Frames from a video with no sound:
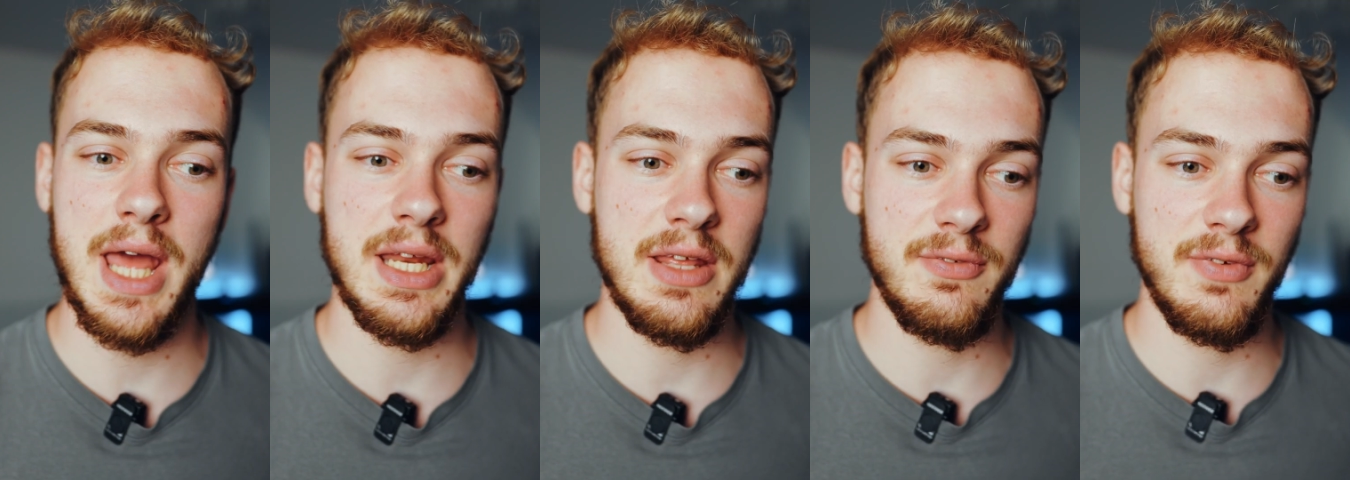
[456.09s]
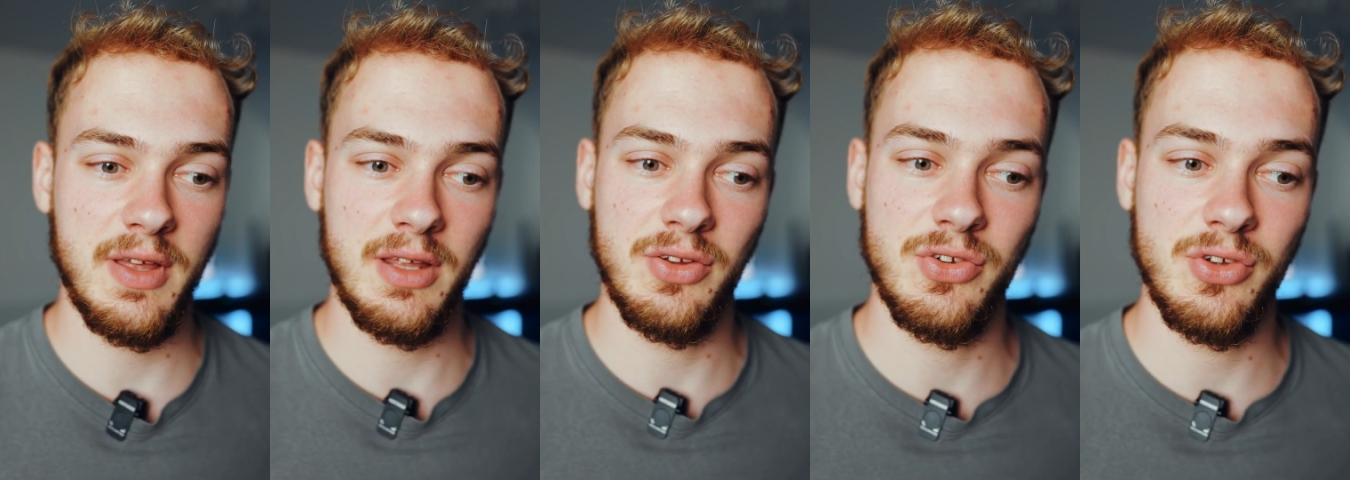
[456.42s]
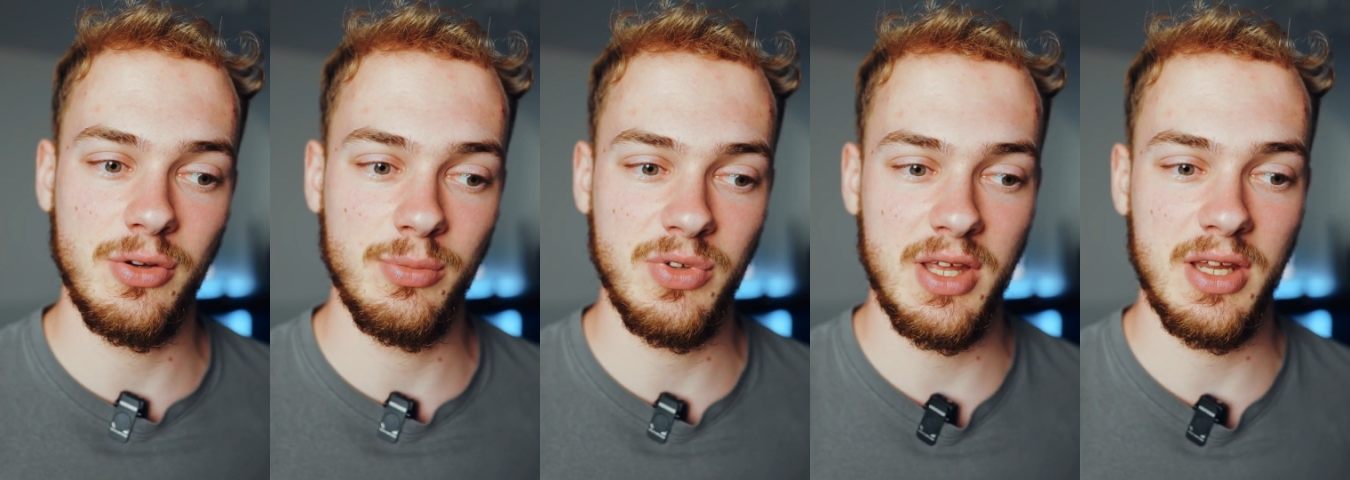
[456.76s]
Anything
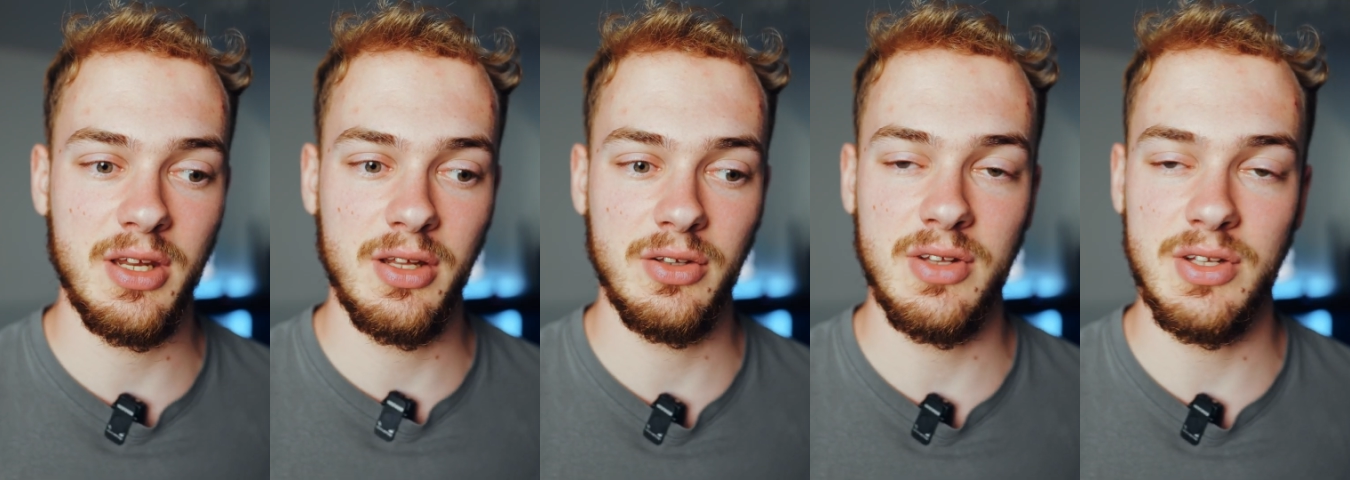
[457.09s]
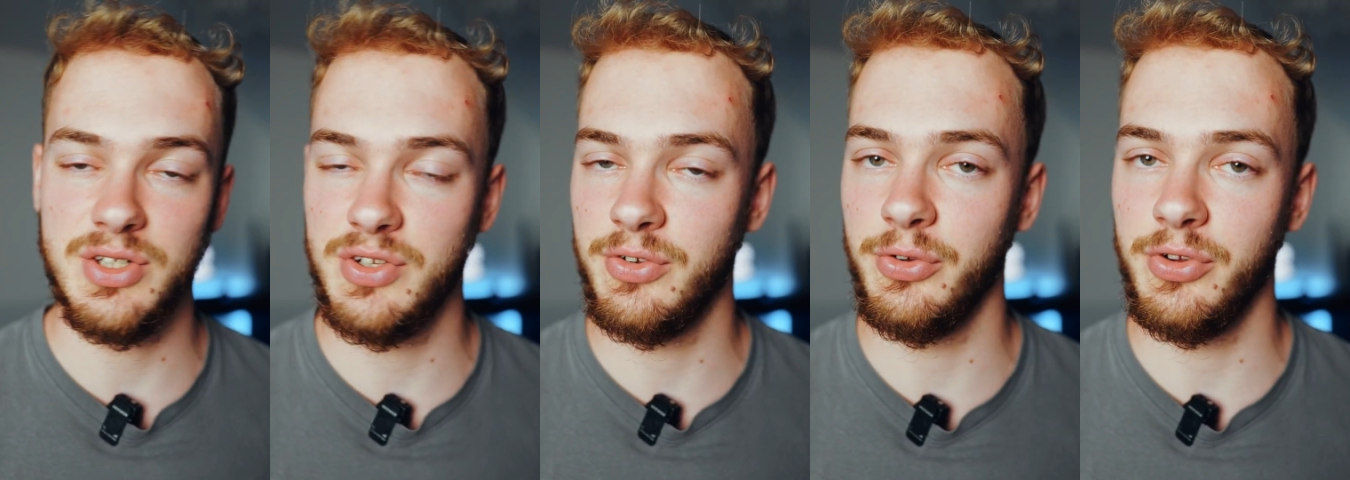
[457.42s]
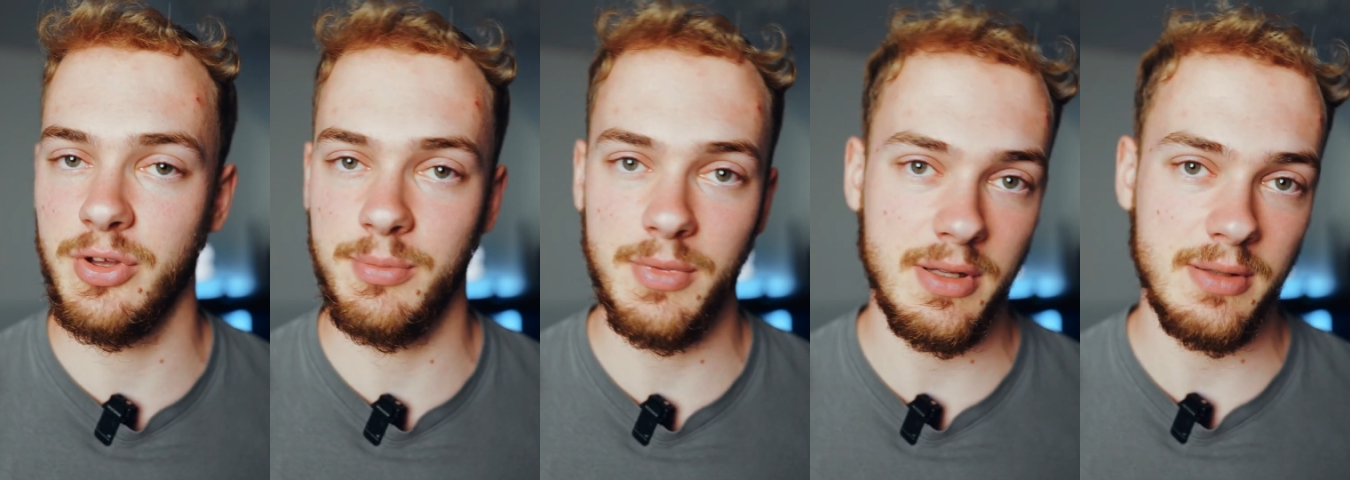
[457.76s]
zoomed in, digital
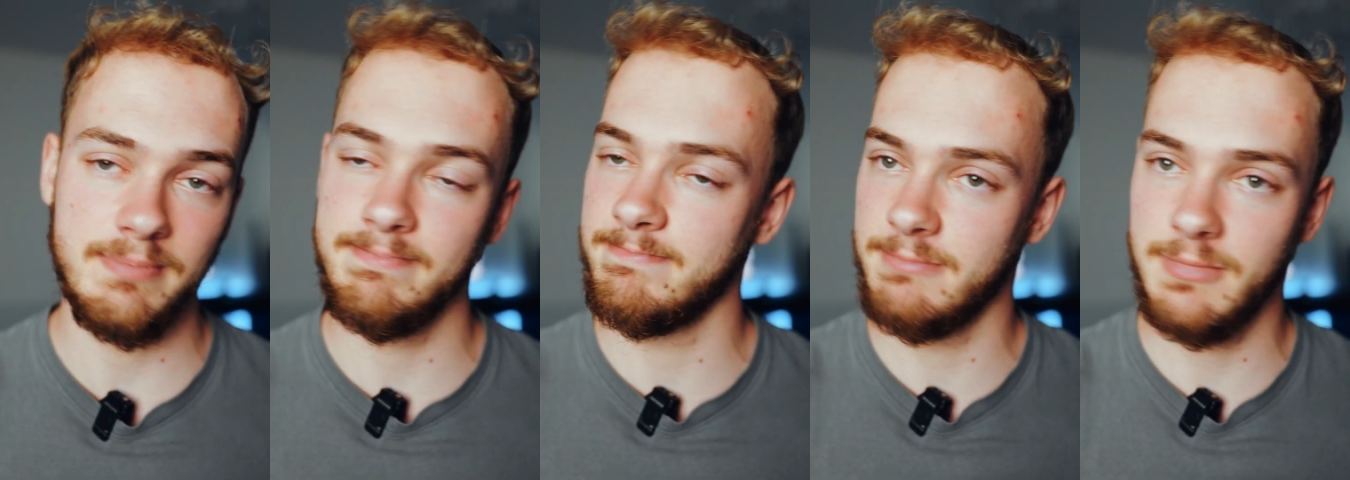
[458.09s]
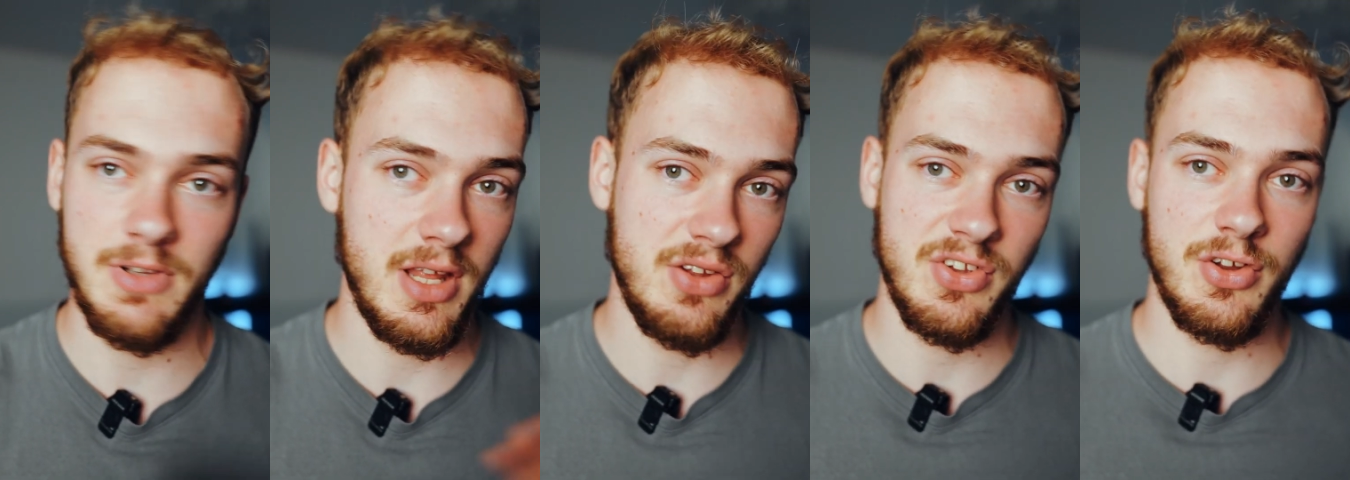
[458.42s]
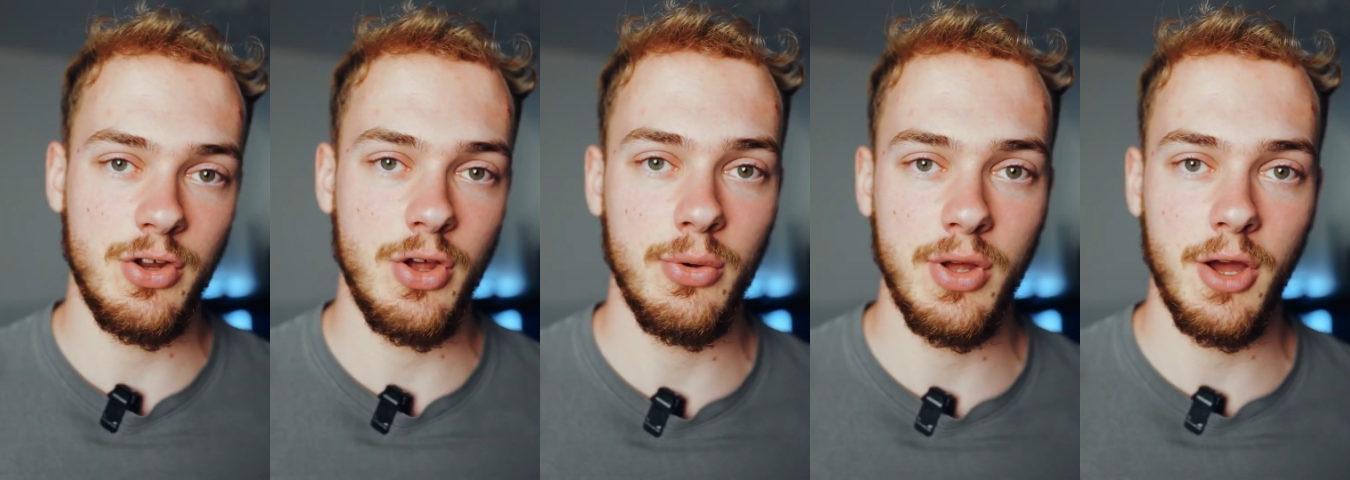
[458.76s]
zoom, it's a
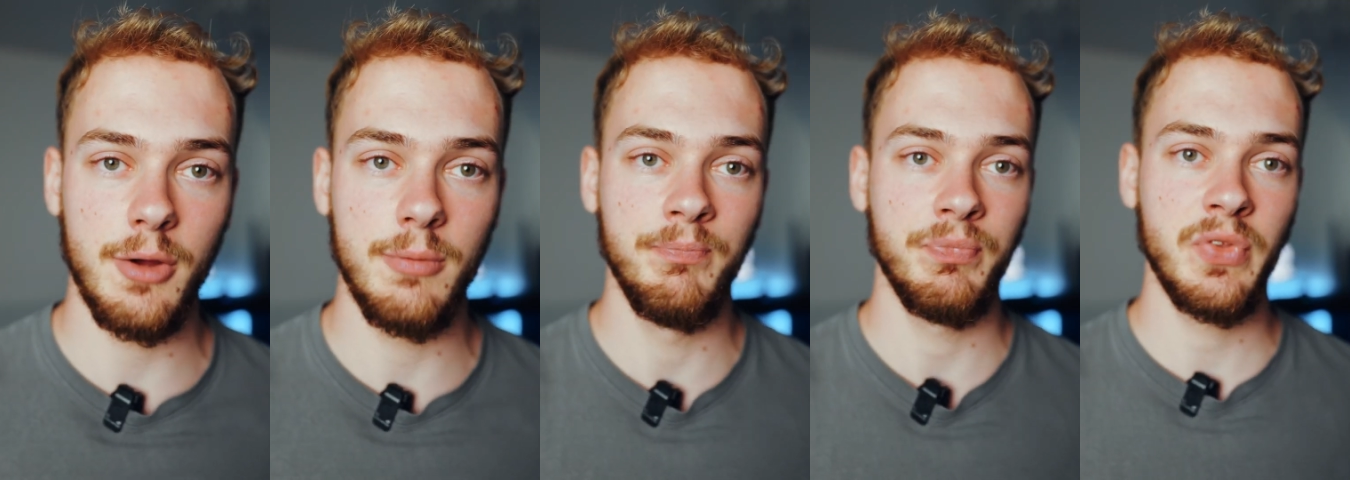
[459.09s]
no-go.